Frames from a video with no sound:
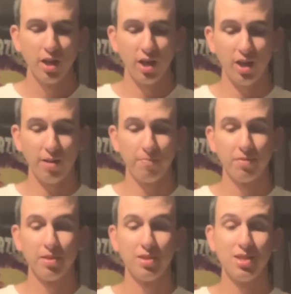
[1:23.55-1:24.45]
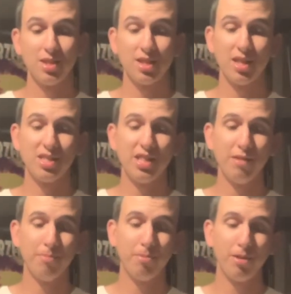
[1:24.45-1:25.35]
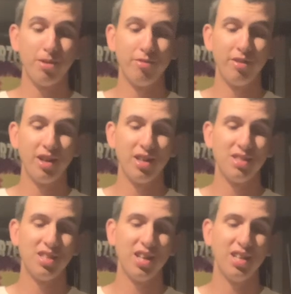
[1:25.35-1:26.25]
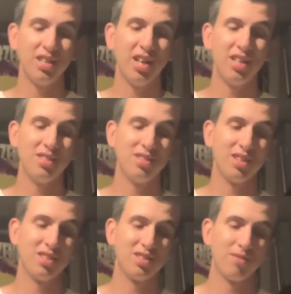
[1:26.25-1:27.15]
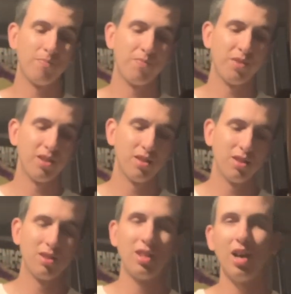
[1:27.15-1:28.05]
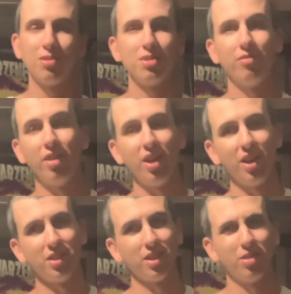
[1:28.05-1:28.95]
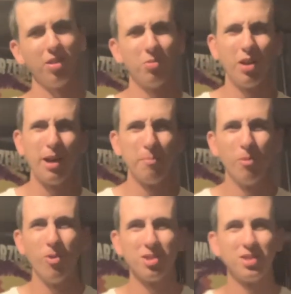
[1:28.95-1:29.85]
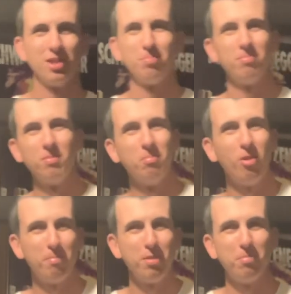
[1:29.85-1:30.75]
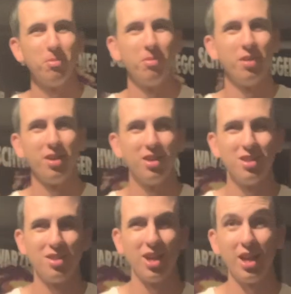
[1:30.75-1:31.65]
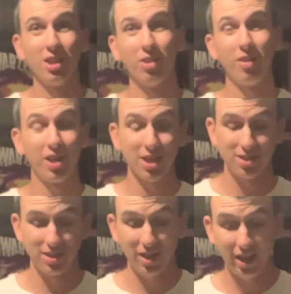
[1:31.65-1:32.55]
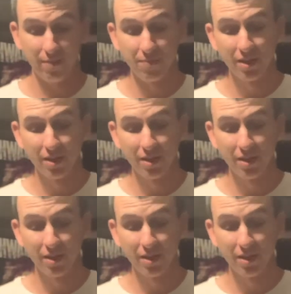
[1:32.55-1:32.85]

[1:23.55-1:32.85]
Um, this got a 7.3 out of 10, 96,000 ratings. I thought it would have more since more people were into Halo. I guess not.